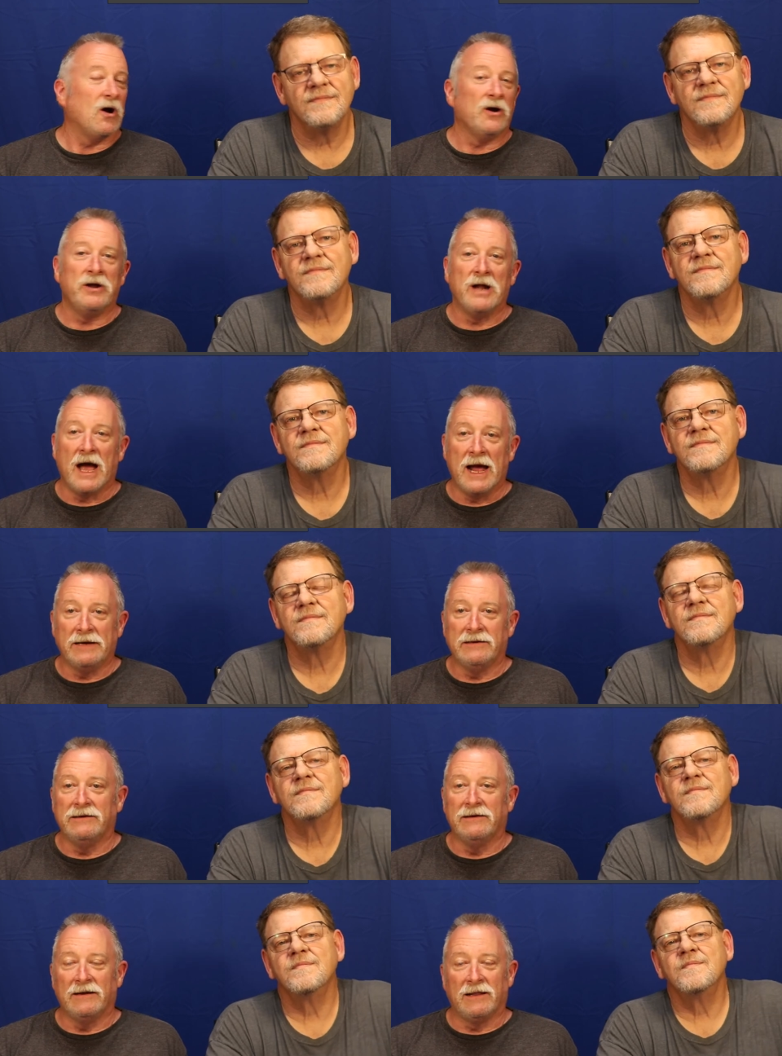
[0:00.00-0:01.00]
Speaker 1: are not
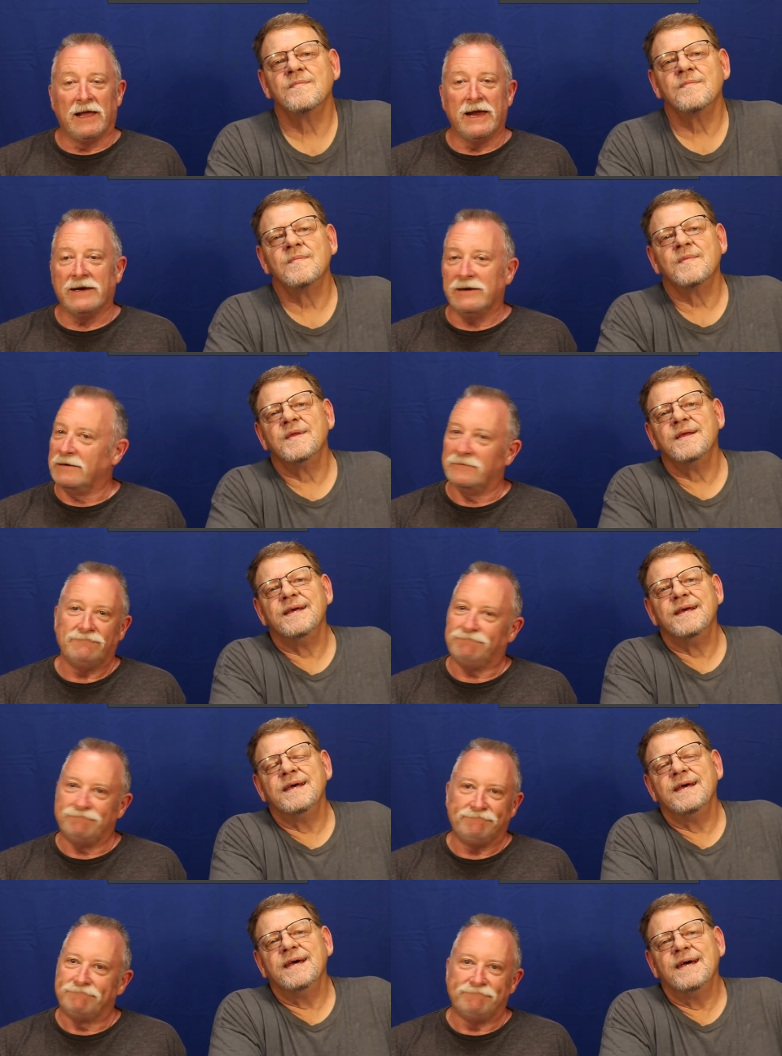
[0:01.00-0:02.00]
going to like it.
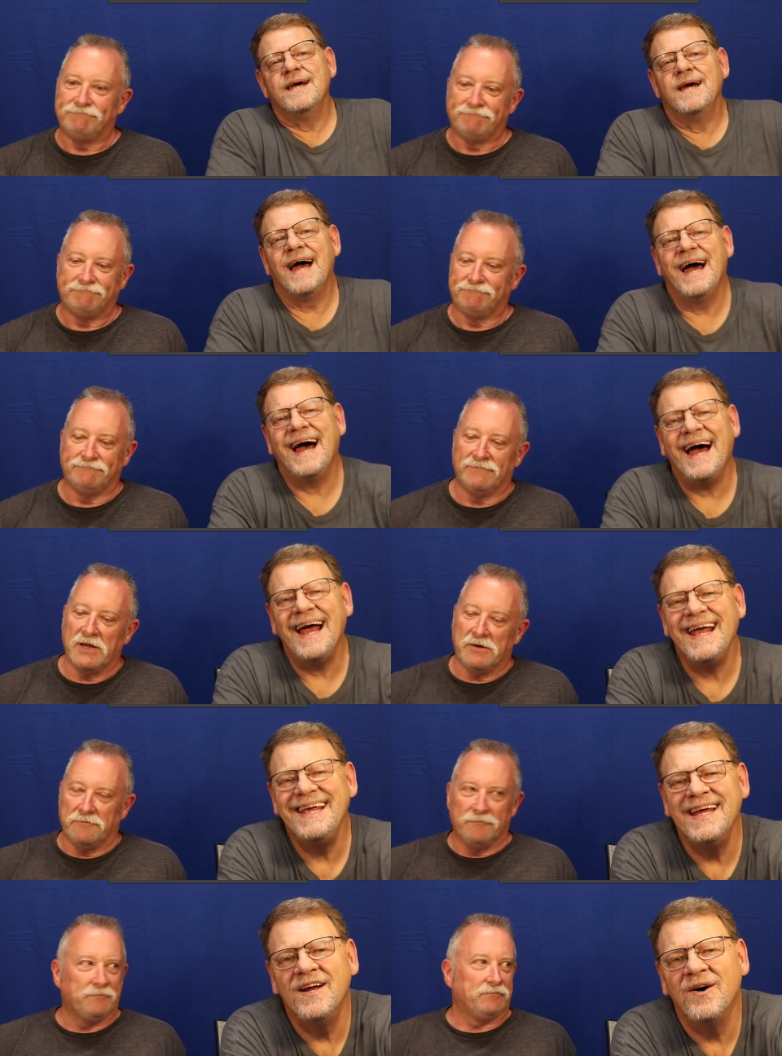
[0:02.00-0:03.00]
Speaker 2: No.
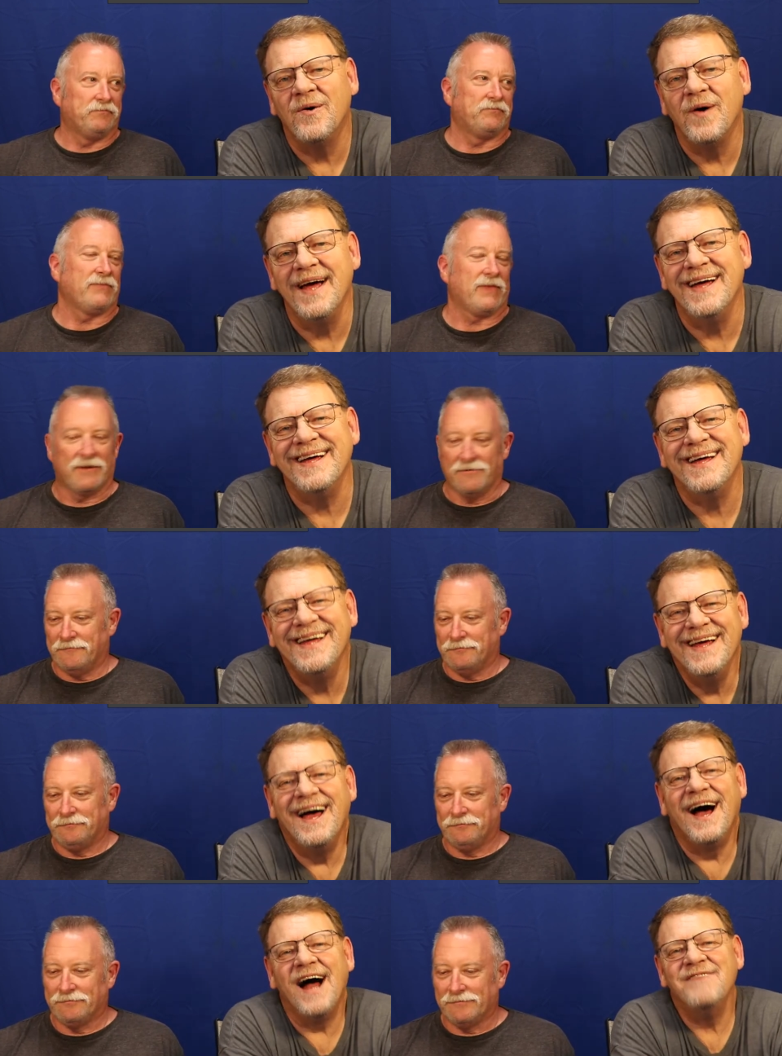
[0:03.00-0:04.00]
You know,
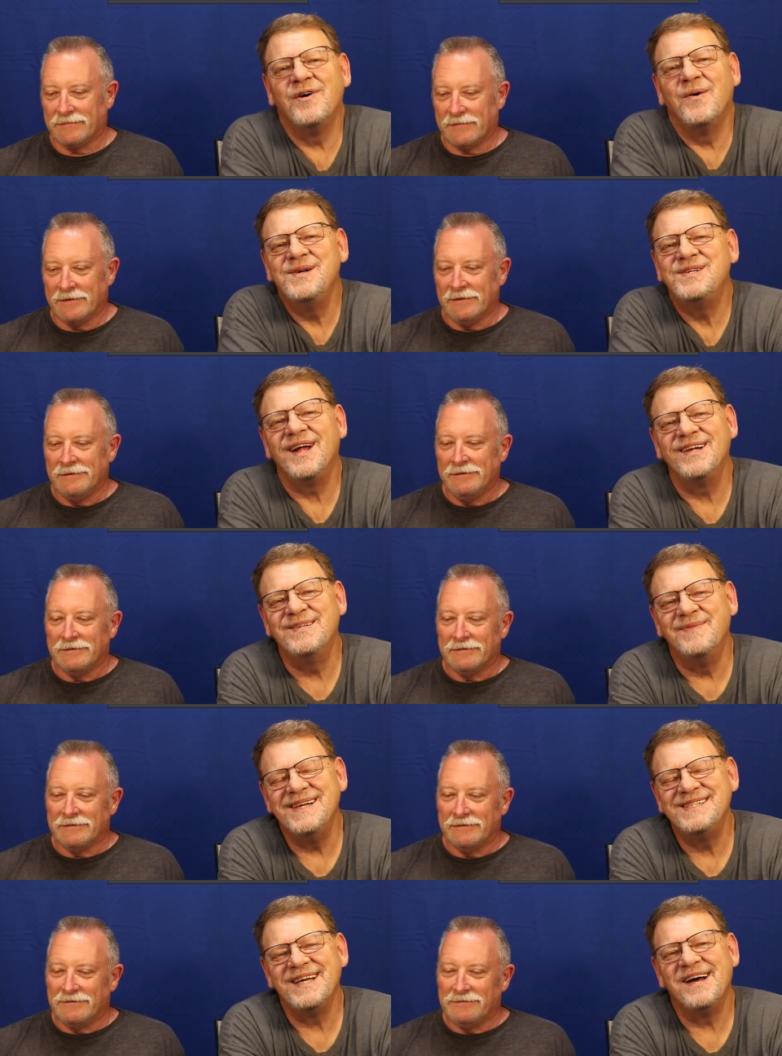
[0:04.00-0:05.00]
I've always thought to
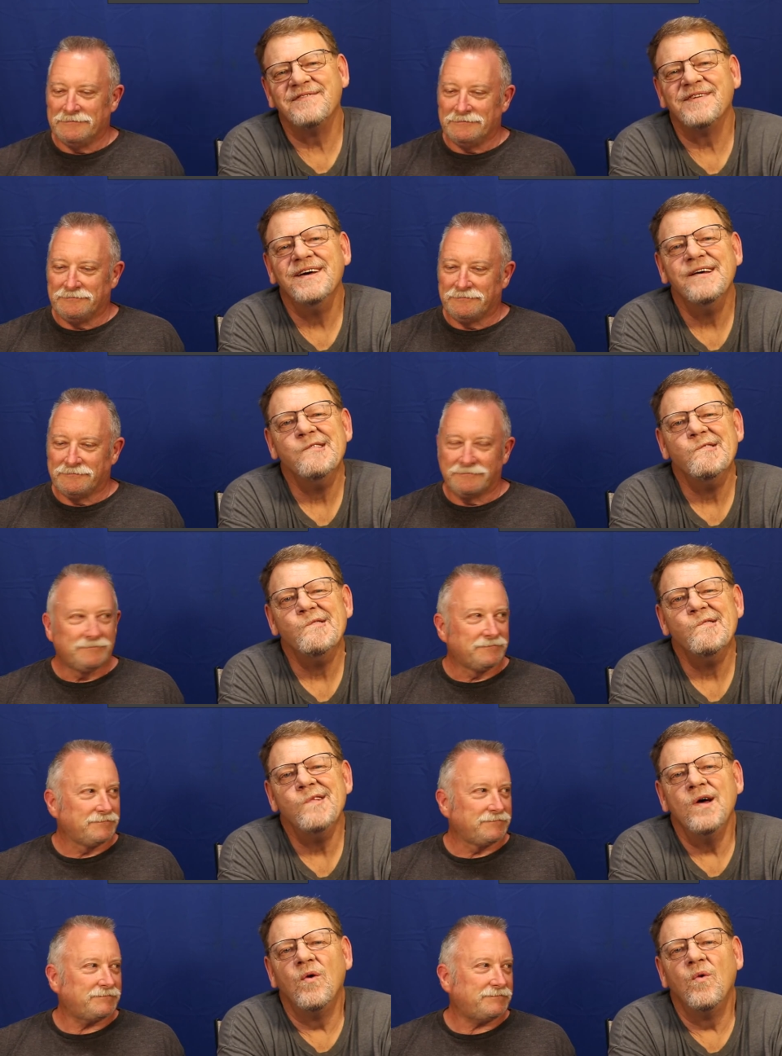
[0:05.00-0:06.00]
myself,
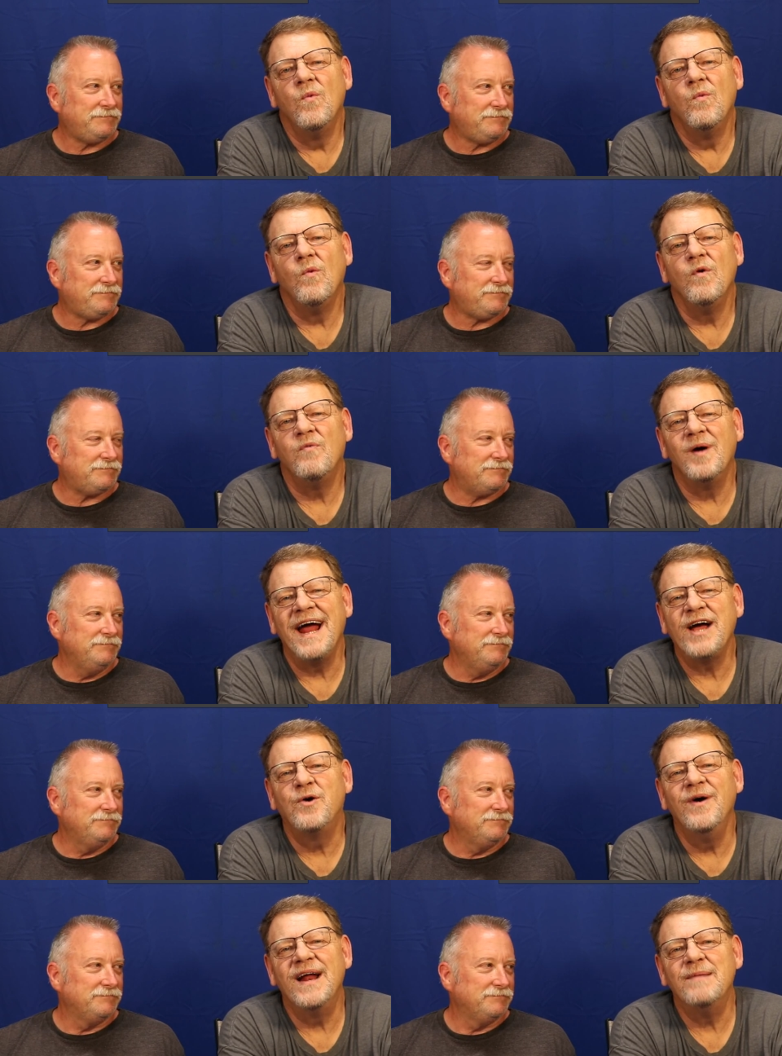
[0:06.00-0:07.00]
when I
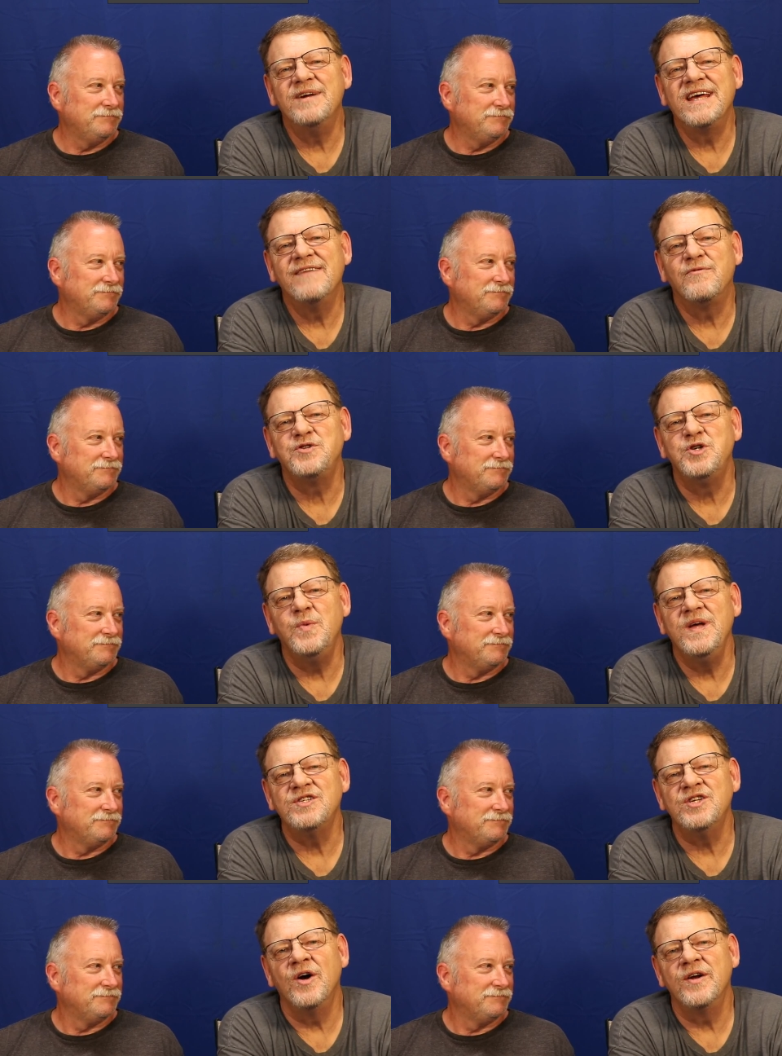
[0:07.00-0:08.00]
quit, I'm going to give 2
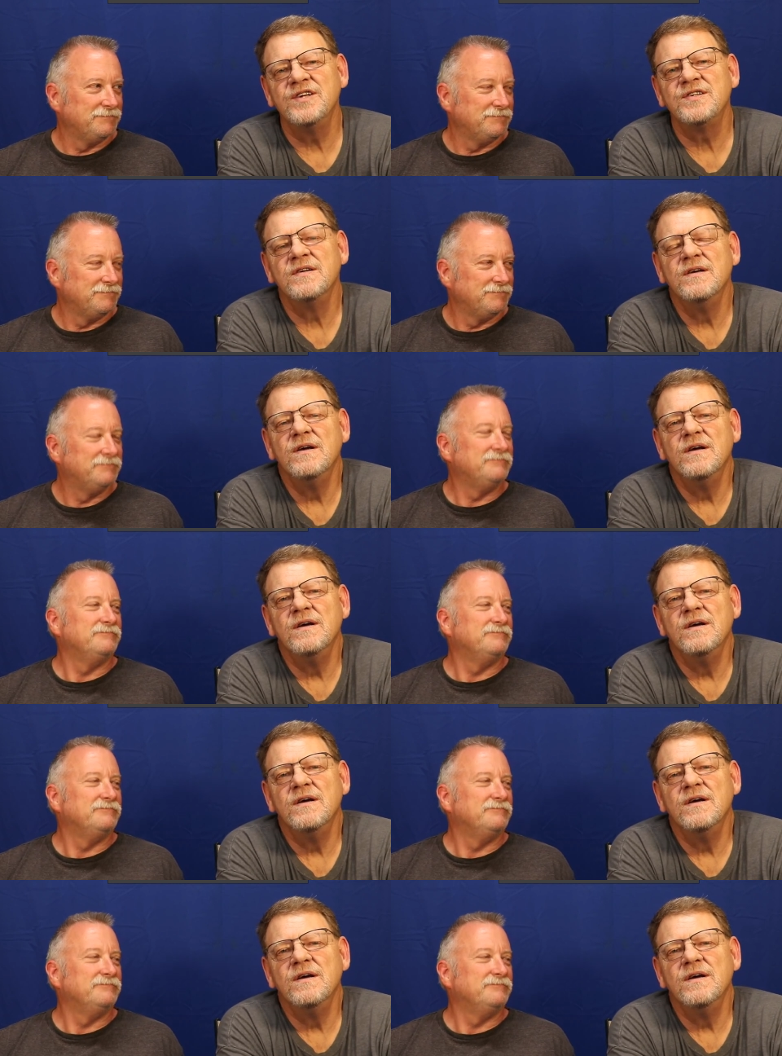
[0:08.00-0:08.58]
weeks notice.